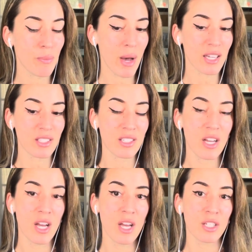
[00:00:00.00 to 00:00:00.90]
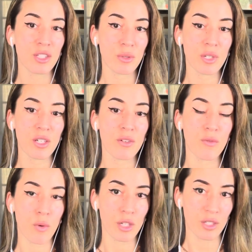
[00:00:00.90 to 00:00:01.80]
best suited
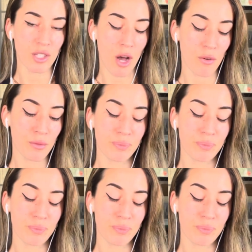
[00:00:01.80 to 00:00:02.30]
for yourself.